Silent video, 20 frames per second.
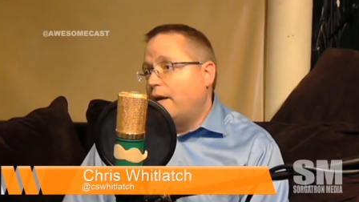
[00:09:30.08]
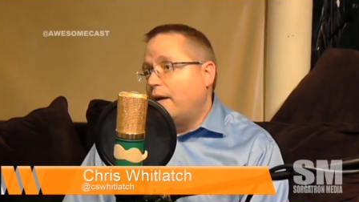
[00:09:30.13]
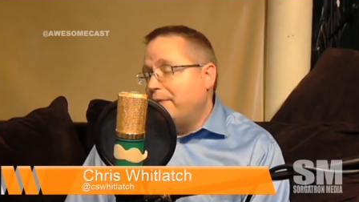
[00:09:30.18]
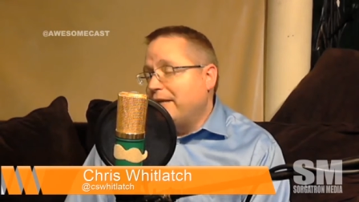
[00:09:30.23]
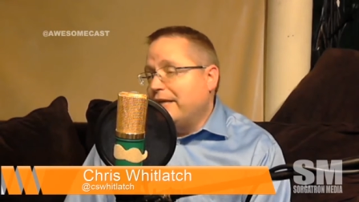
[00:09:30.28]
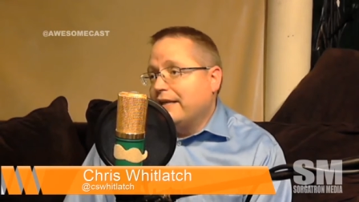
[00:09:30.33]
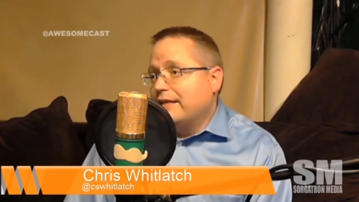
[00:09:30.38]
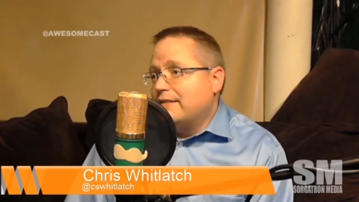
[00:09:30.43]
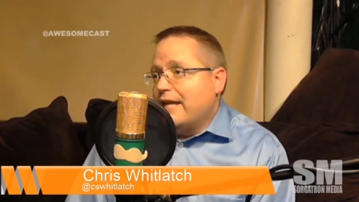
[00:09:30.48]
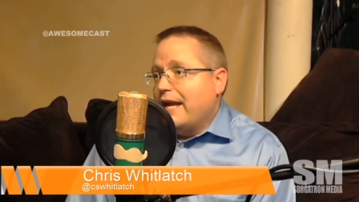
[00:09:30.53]

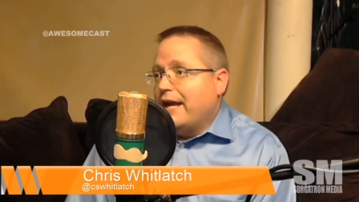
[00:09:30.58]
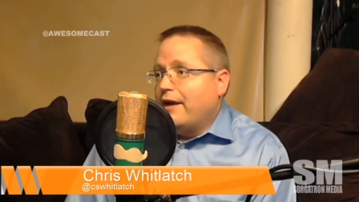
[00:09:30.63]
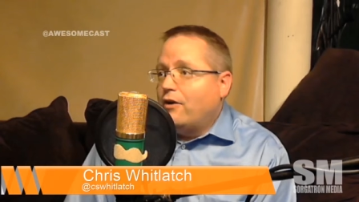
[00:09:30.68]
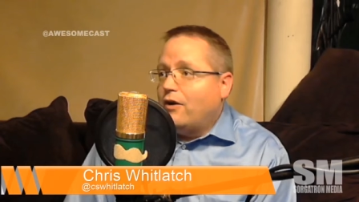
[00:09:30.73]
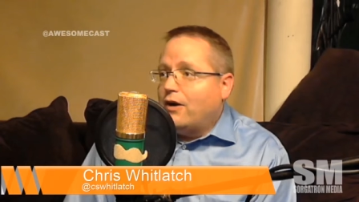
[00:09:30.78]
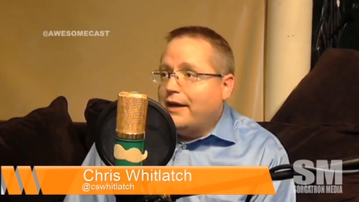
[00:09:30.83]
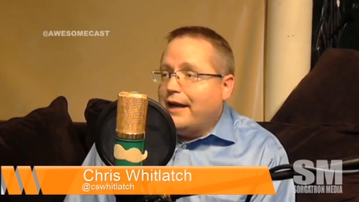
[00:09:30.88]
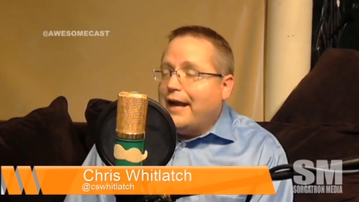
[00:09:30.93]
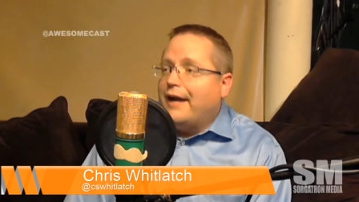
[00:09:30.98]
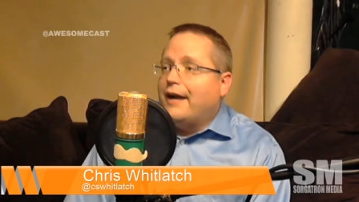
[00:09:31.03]
PSA
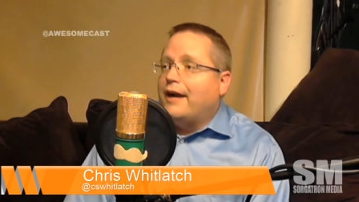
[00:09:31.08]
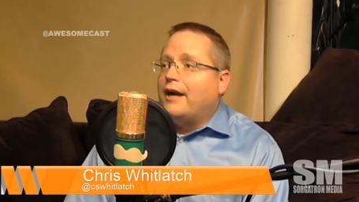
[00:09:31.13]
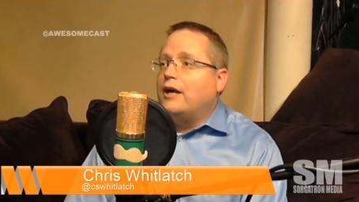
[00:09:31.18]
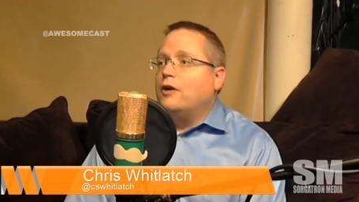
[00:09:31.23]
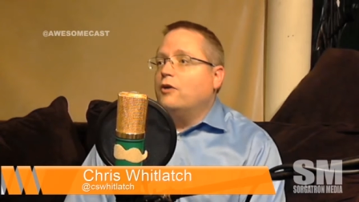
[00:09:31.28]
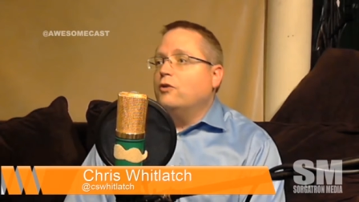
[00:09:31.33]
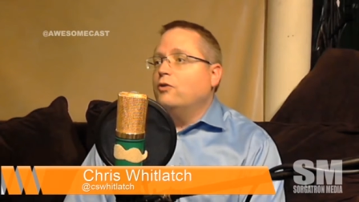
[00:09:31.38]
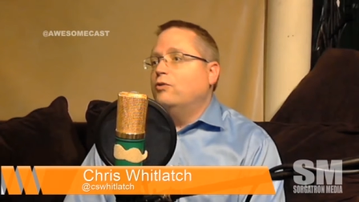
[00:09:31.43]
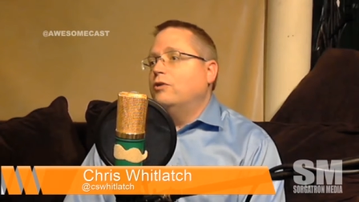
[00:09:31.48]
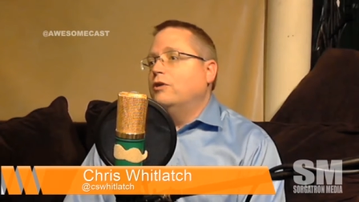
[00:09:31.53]
on
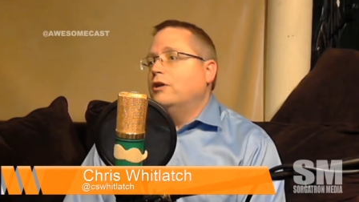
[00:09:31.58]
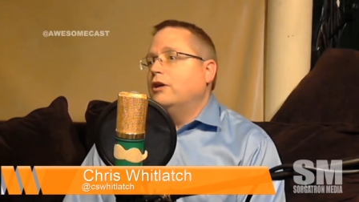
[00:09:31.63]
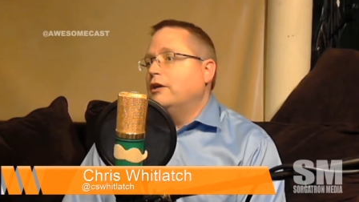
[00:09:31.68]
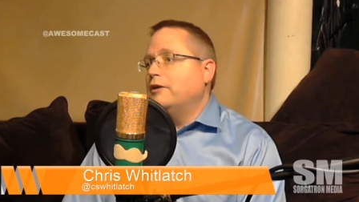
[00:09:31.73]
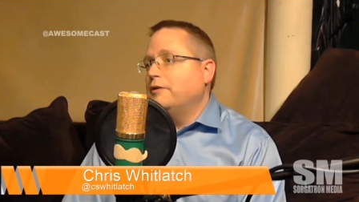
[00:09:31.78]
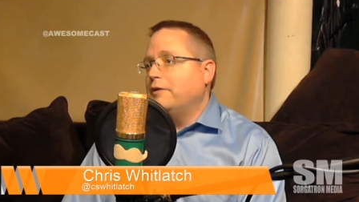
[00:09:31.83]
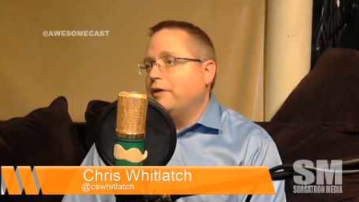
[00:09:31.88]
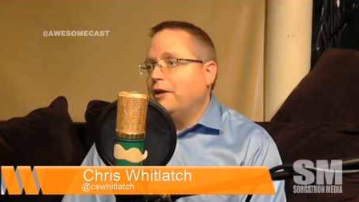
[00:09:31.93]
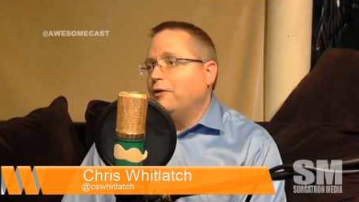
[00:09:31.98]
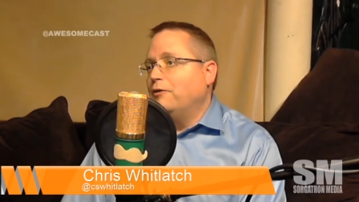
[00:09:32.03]
air,
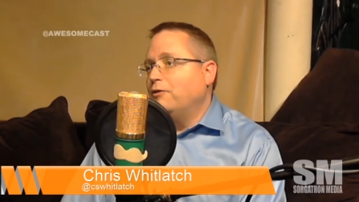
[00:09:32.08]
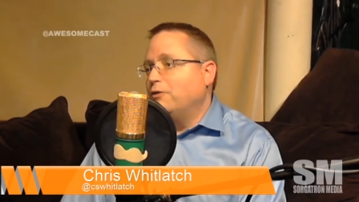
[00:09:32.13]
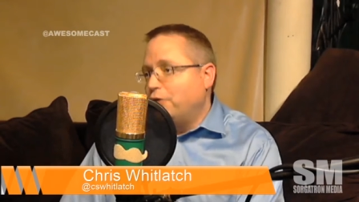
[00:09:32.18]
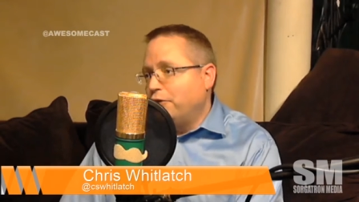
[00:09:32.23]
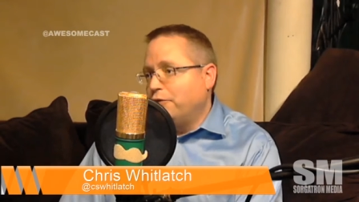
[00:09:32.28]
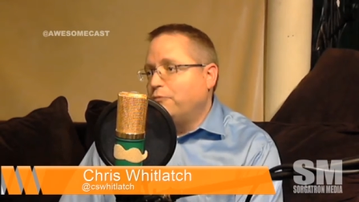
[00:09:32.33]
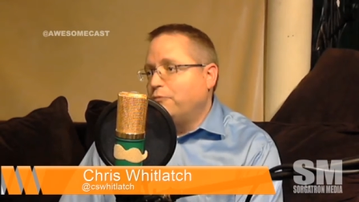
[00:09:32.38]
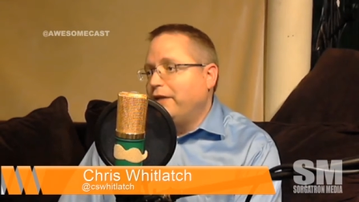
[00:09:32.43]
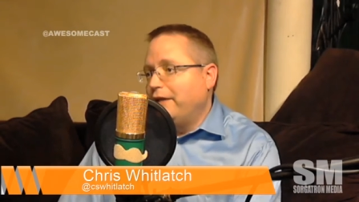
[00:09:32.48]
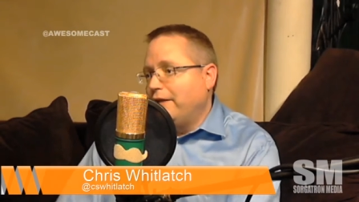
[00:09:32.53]
or, you know,
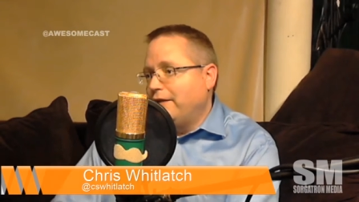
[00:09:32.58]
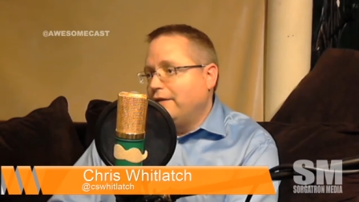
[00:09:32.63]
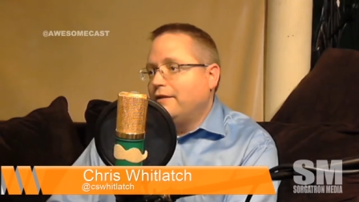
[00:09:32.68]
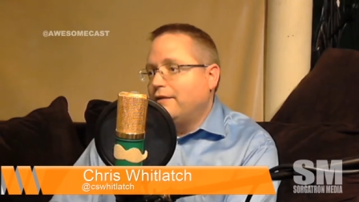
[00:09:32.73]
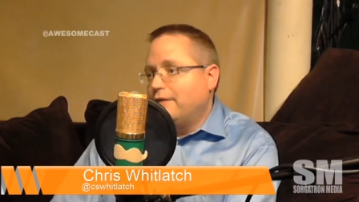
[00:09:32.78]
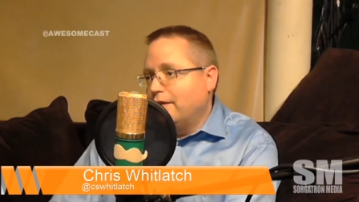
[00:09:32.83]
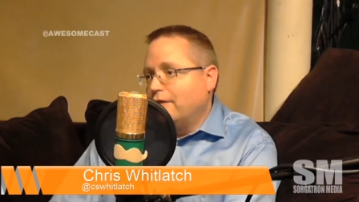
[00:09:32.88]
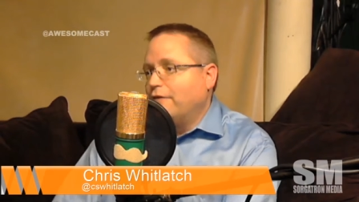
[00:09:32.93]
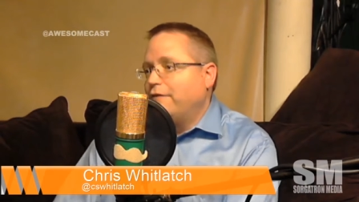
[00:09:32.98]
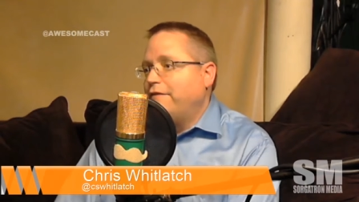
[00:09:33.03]
could we,
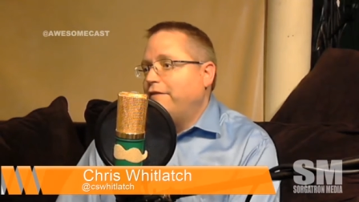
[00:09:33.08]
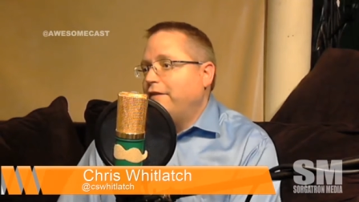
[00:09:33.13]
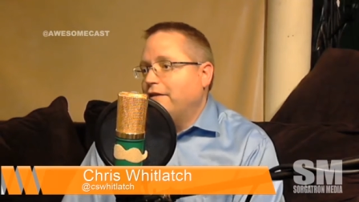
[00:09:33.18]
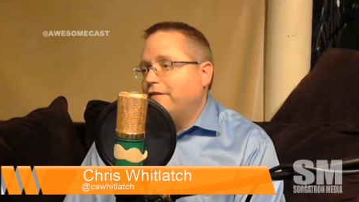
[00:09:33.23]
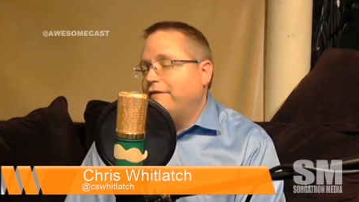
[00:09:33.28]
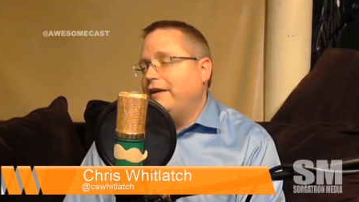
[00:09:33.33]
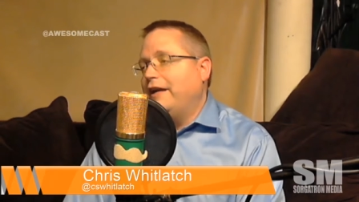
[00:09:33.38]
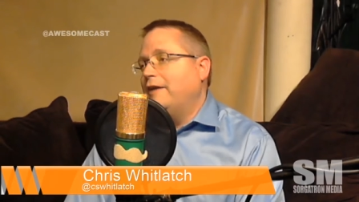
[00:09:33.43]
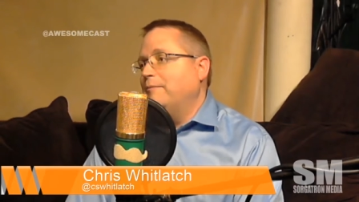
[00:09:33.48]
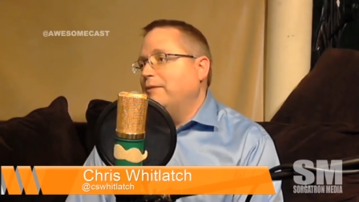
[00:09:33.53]
you know, feed a
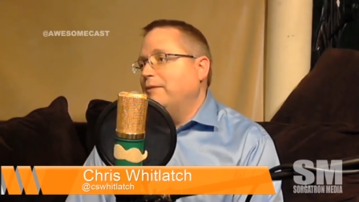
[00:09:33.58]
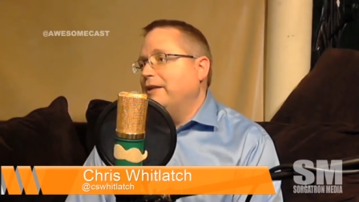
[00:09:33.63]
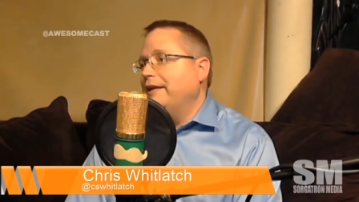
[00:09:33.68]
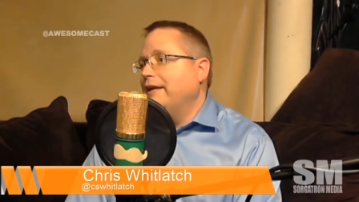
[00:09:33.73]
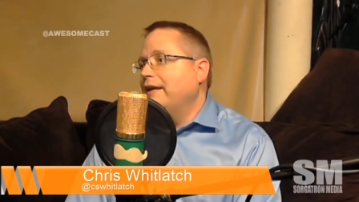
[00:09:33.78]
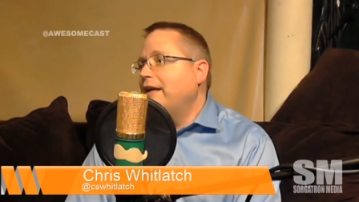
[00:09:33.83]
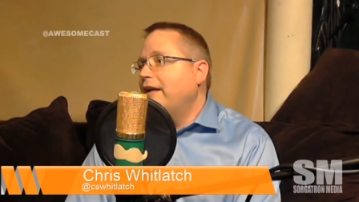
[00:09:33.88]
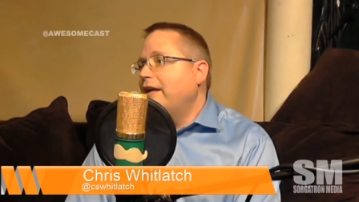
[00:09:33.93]
family?